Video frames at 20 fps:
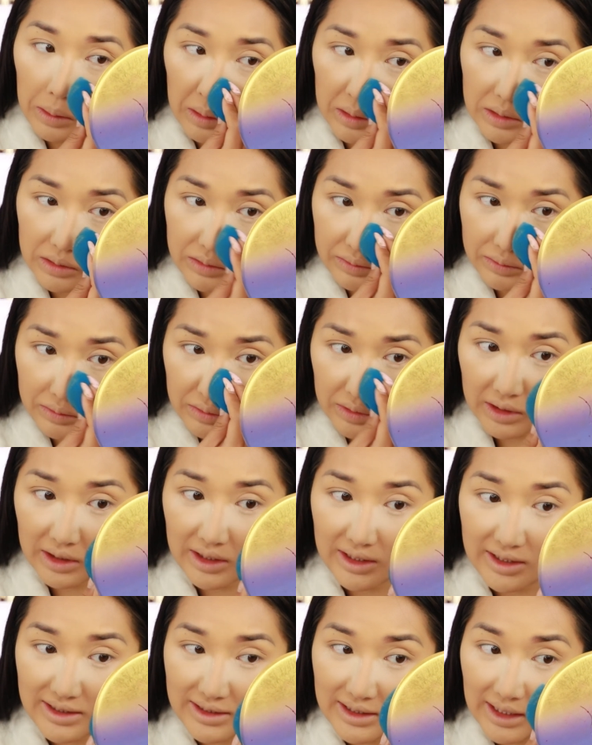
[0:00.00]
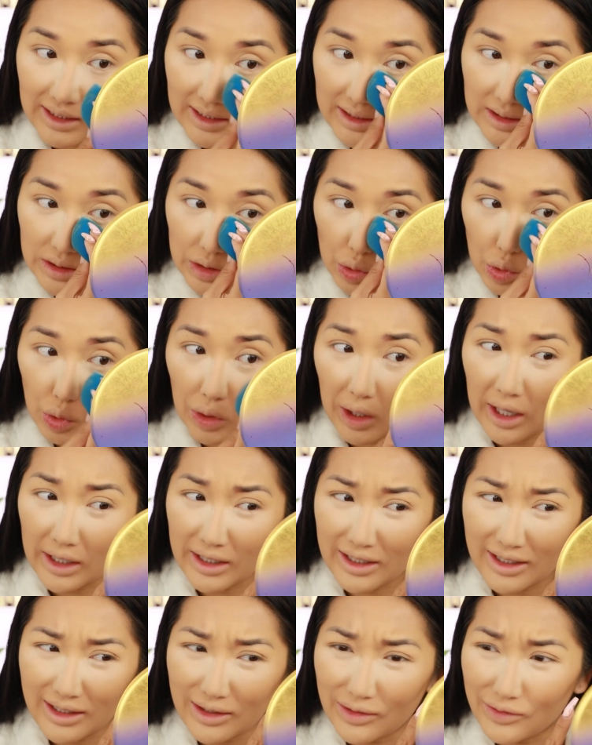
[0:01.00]
It's really sticking to
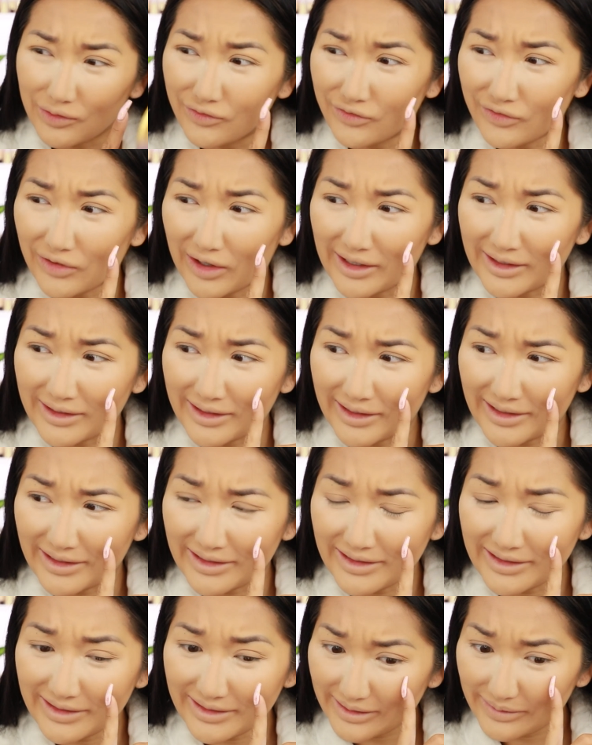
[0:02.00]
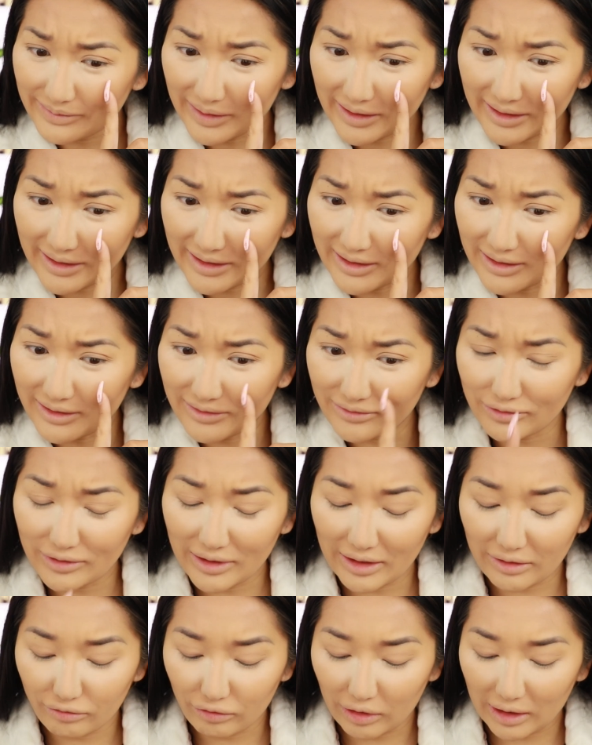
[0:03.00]
any little fine lines, making it look
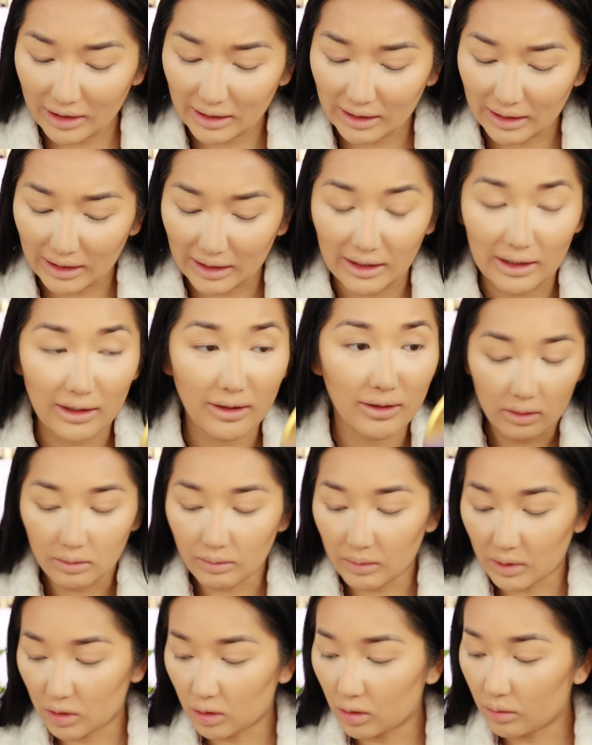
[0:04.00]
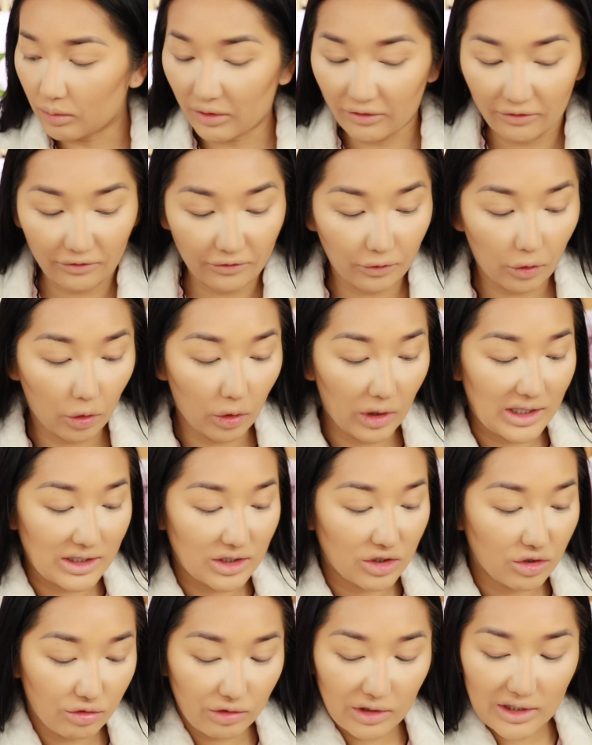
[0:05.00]
really wrinkly. Oh my god, my
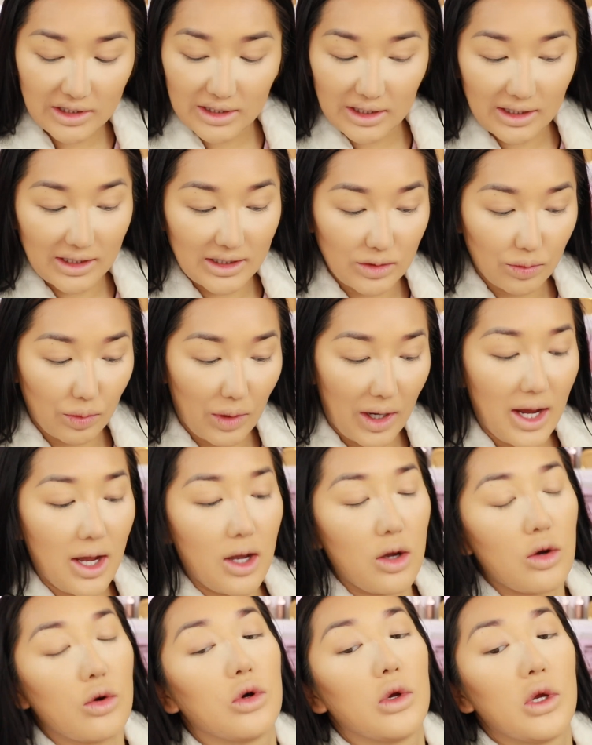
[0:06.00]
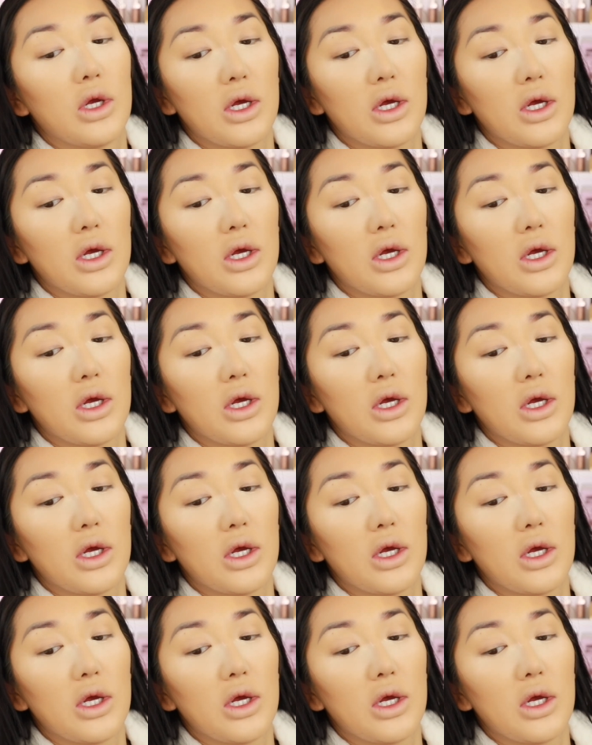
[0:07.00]
forehead's creasing as well.